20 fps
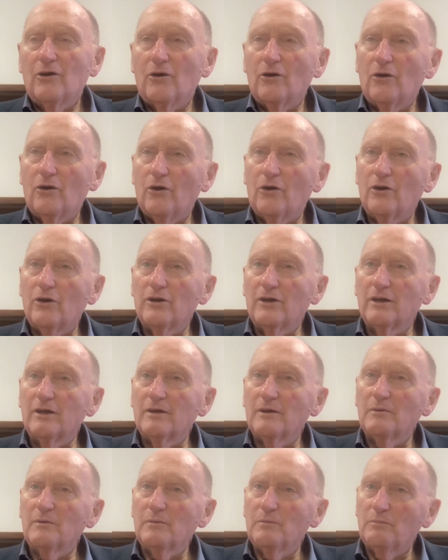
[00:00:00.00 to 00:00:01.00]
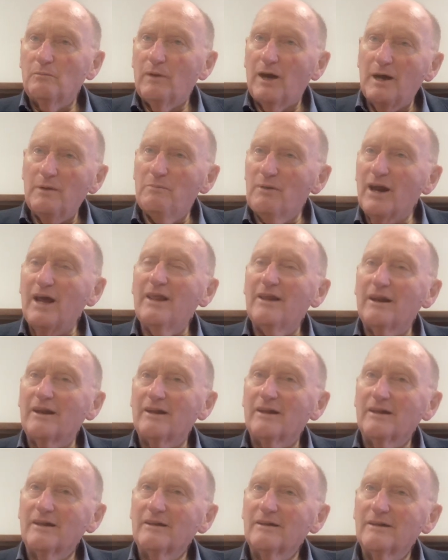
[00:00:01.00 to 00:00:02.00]
on my
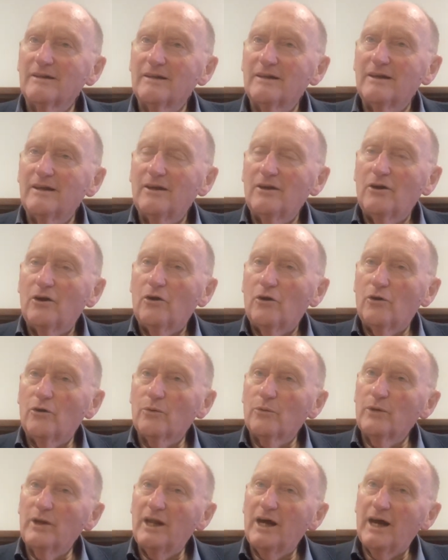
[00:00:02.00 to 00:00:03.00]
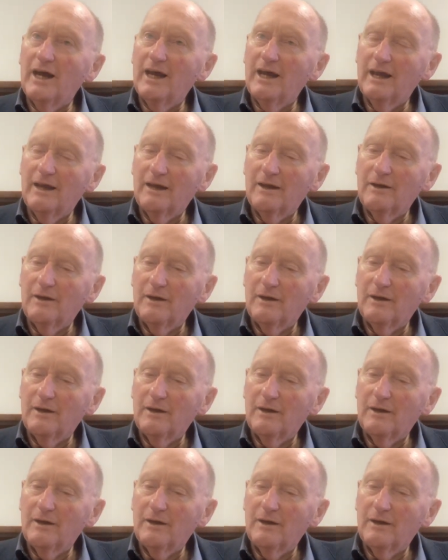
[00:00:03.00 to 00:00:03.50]
brethren? Or would I